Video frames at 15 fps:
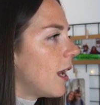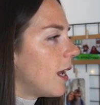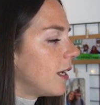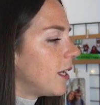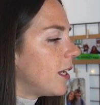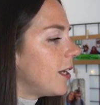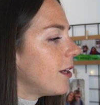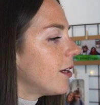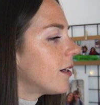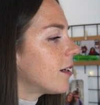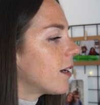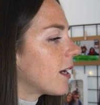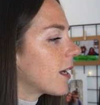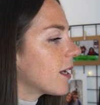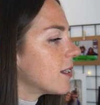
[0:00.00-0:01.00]
And
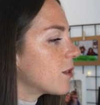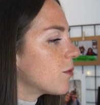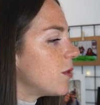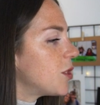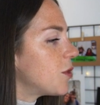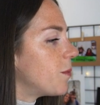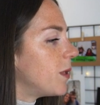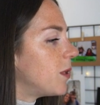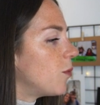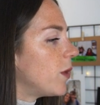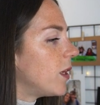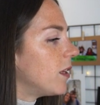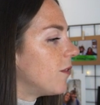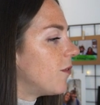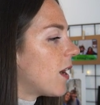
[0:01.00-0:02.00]
here I can switch
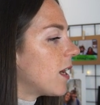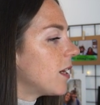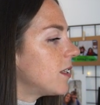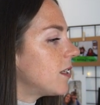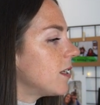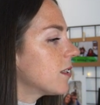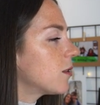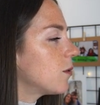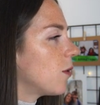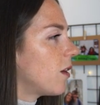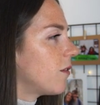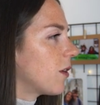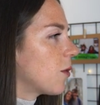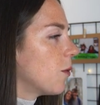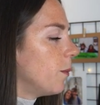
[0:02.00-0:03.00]
between devices to
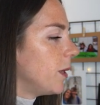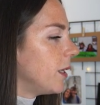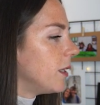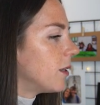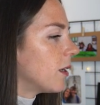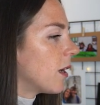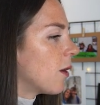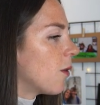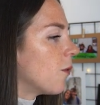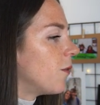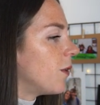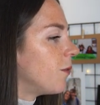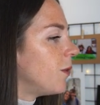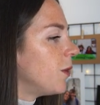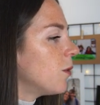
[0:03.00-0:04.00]
have a complete
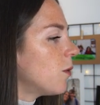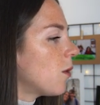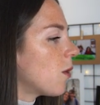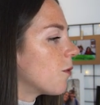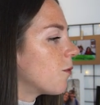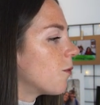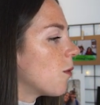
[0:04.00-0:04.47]
overview of